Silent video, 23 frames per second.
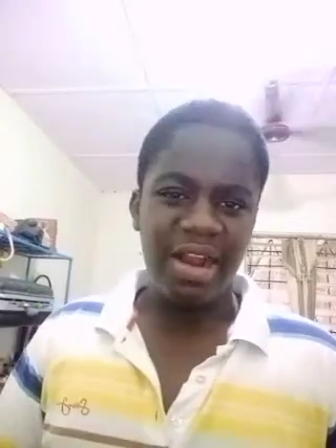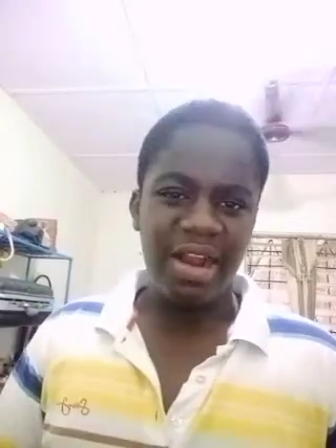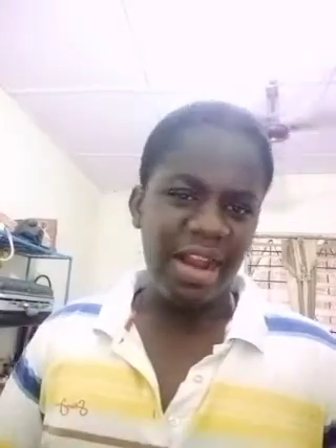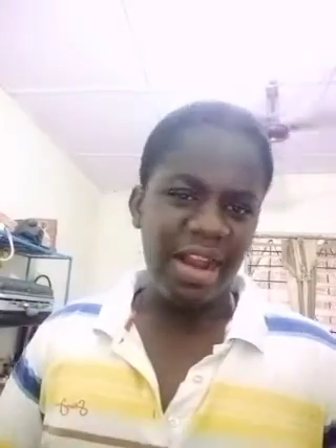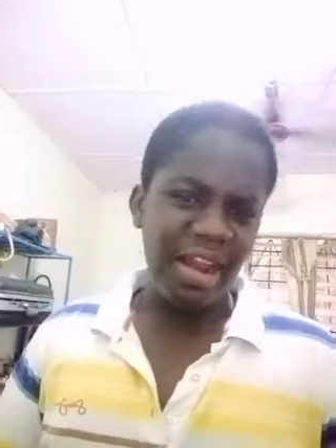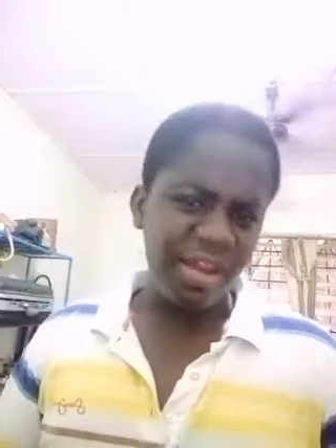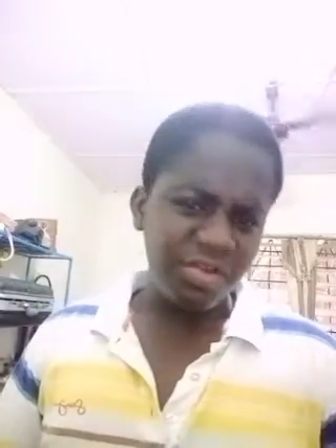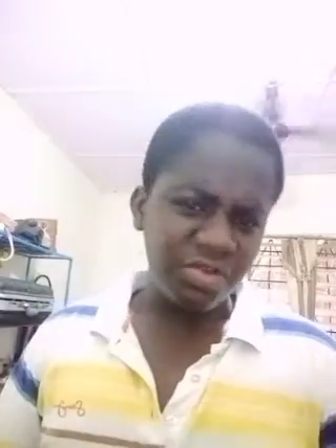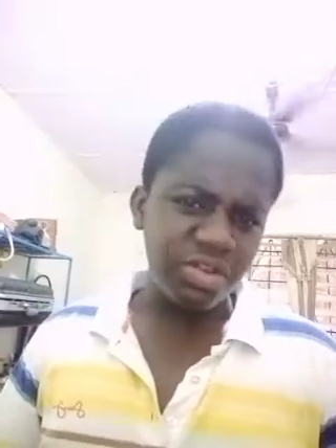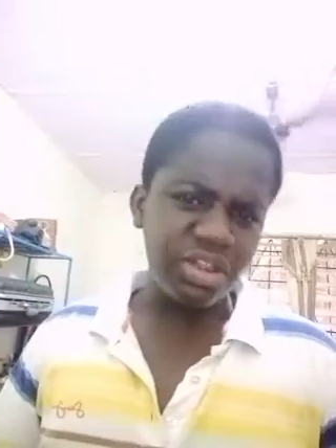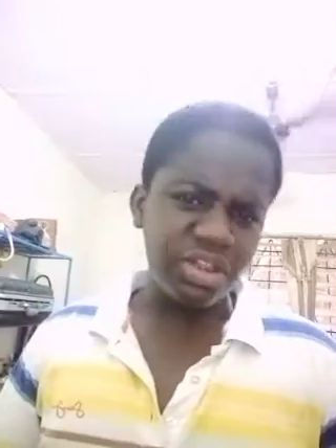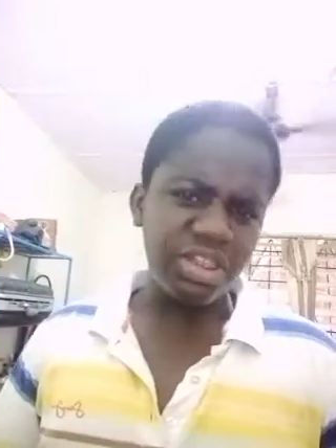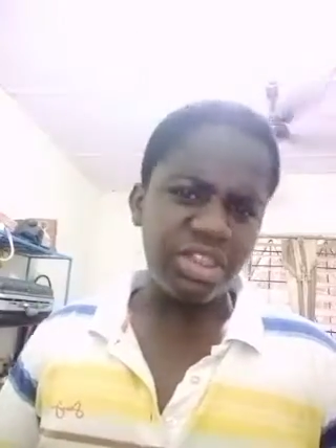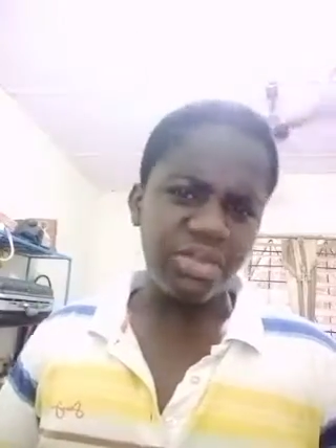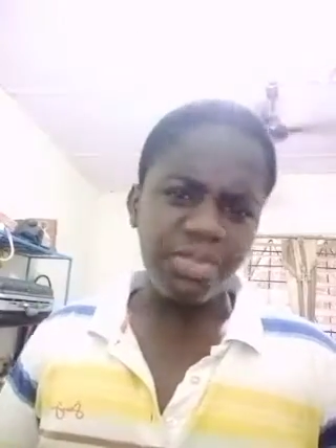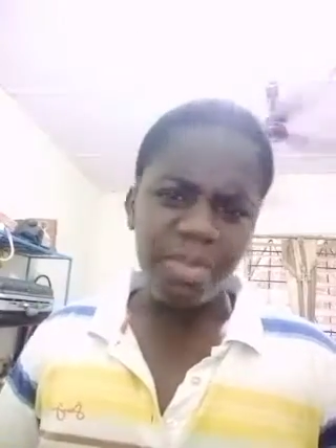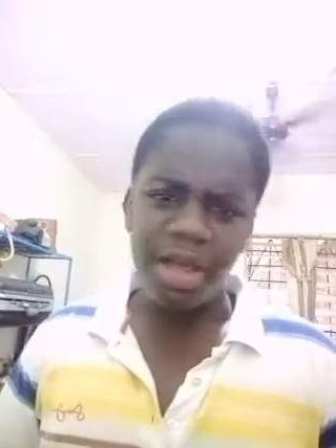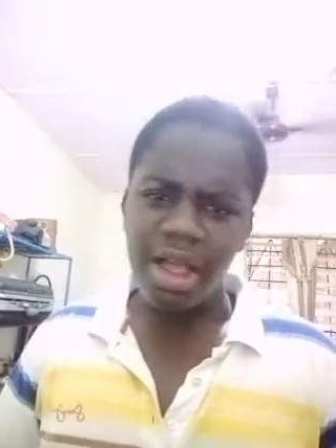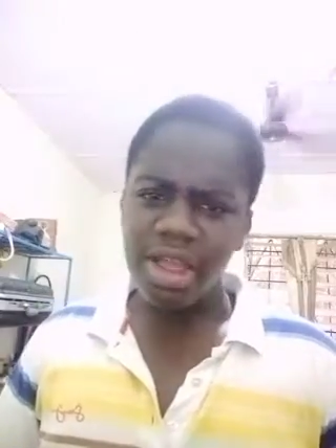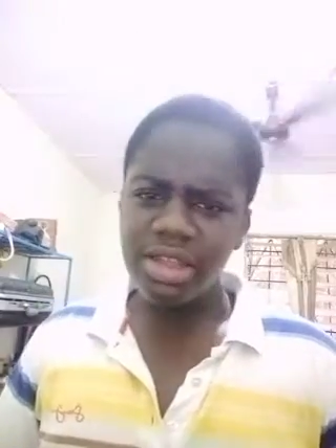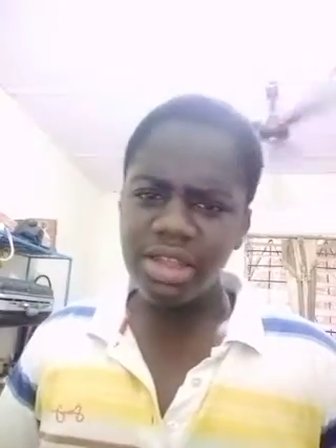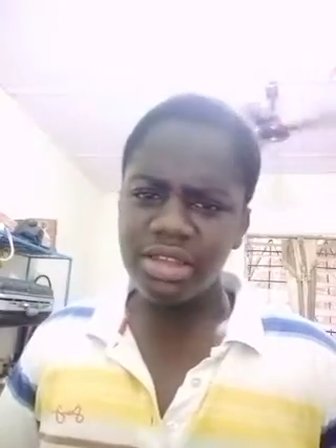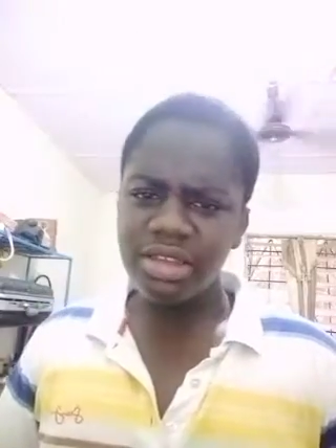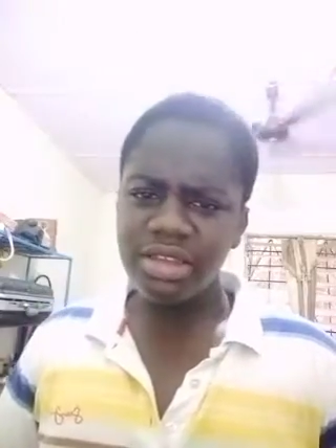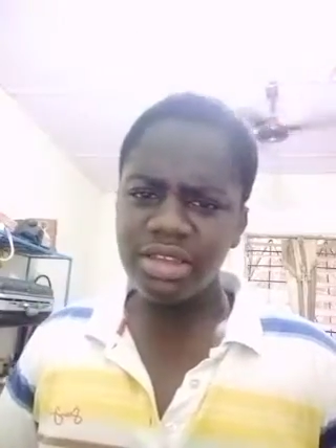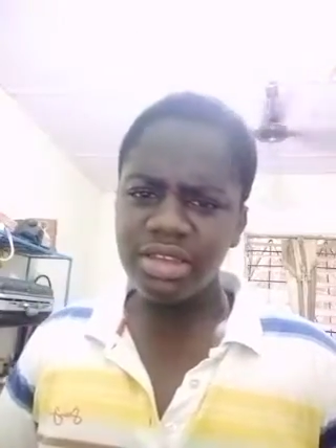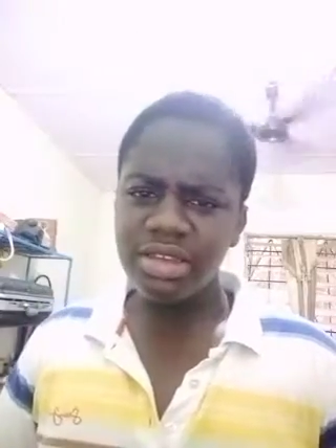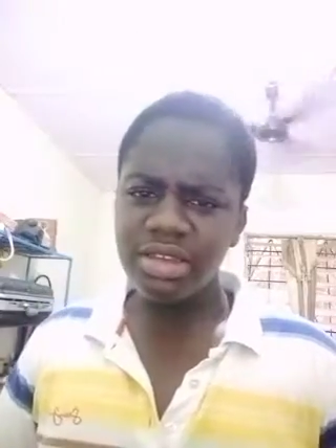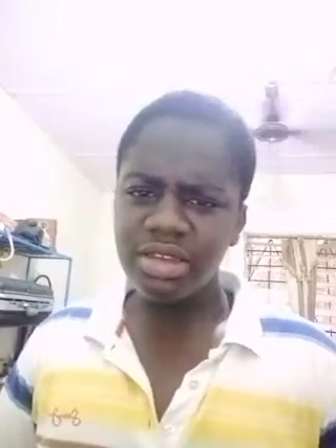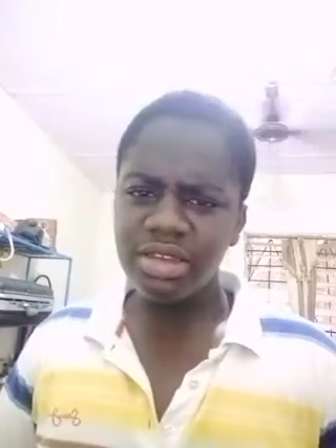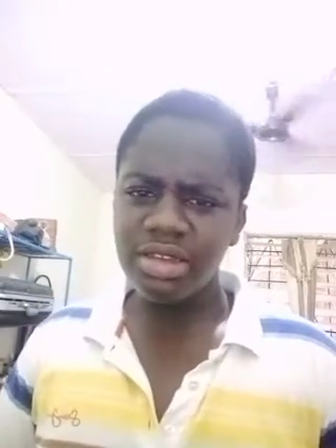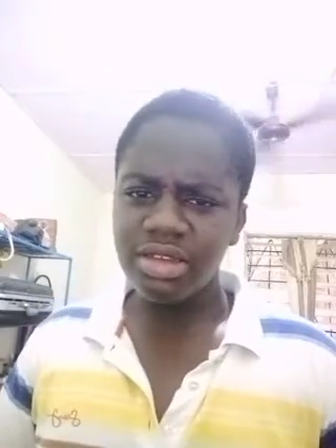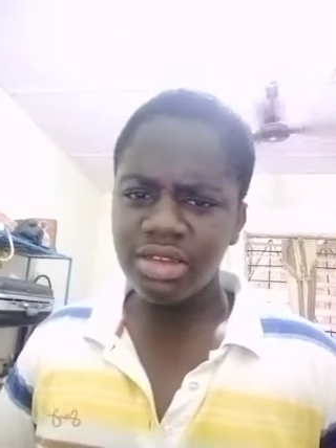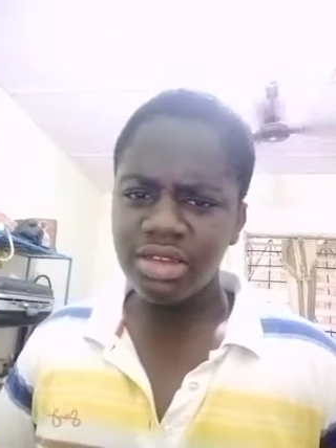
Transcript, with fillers: i have six packs